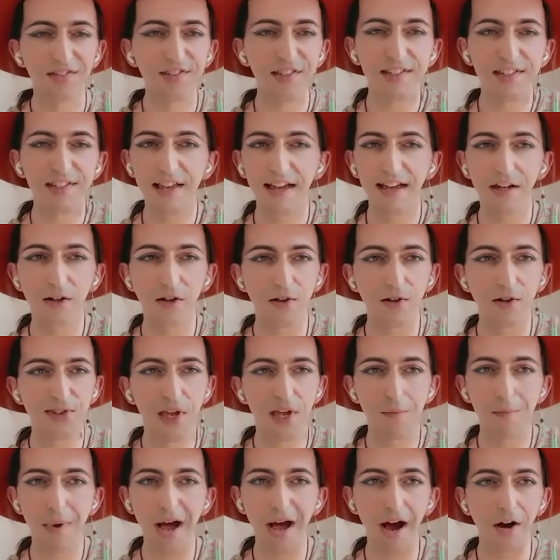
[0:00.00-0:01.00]

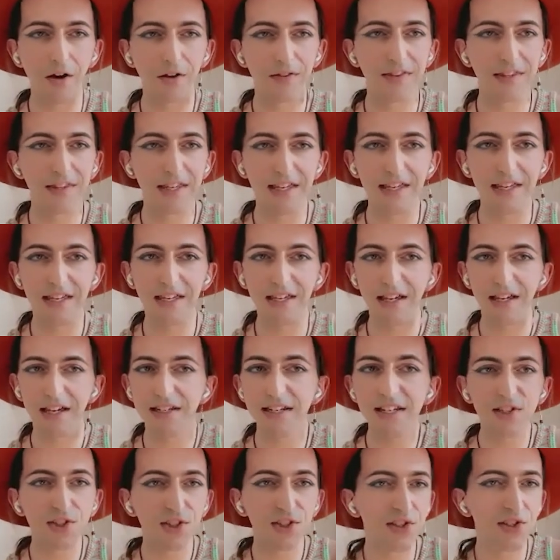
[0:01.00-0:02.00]
details about the
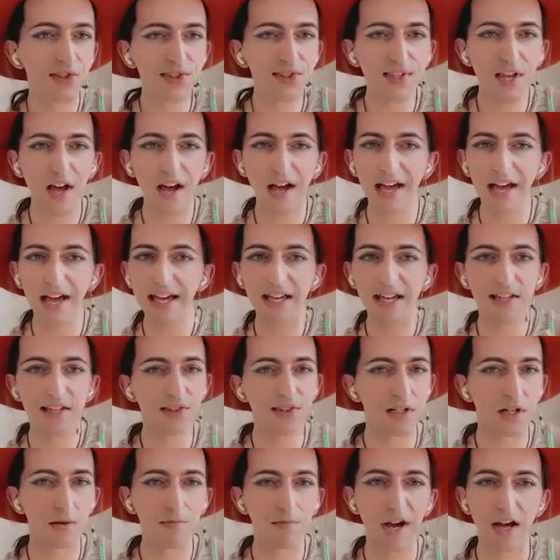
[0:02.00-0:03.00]
addition
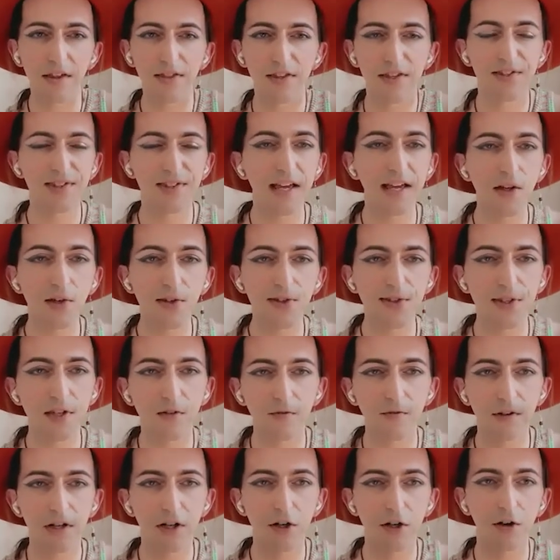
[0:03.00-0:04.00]
size and about the sales
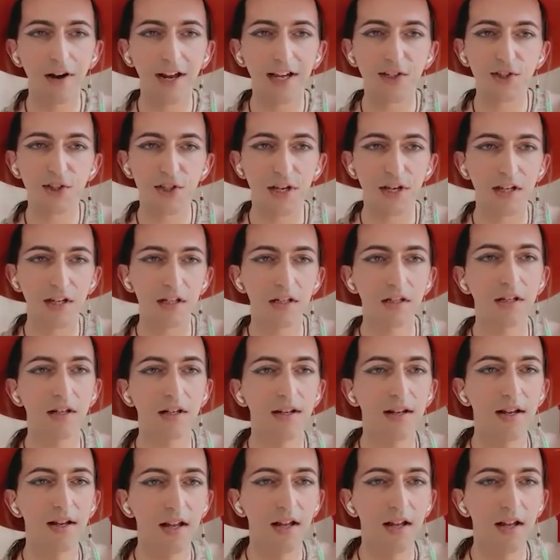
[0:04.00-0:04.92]
configuration.